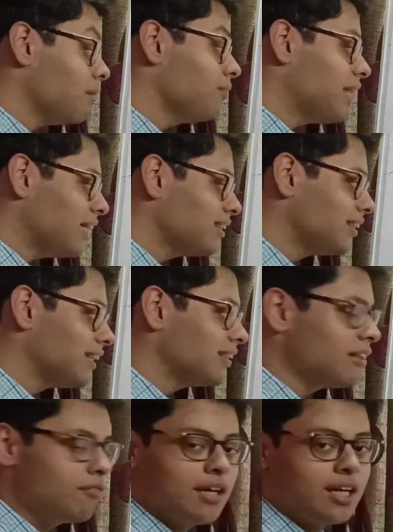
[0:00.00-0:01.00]

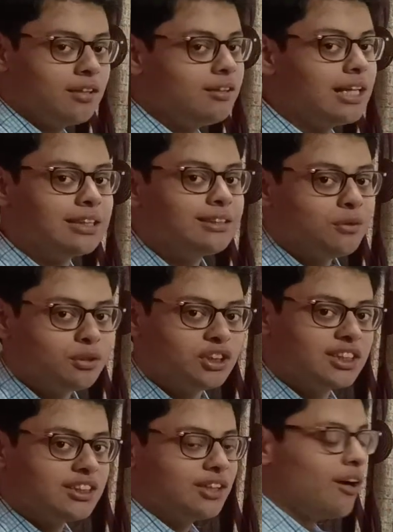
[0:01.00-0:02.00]
tenses where there's no
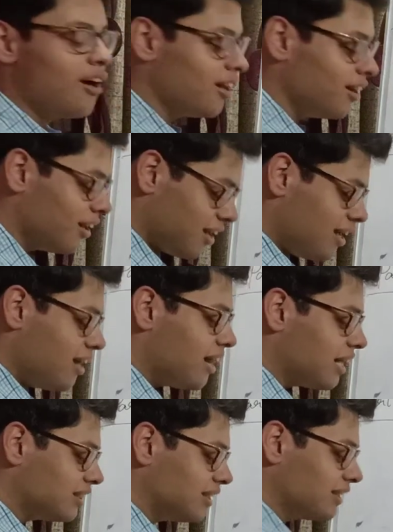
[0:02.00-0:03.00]
change at all. Let's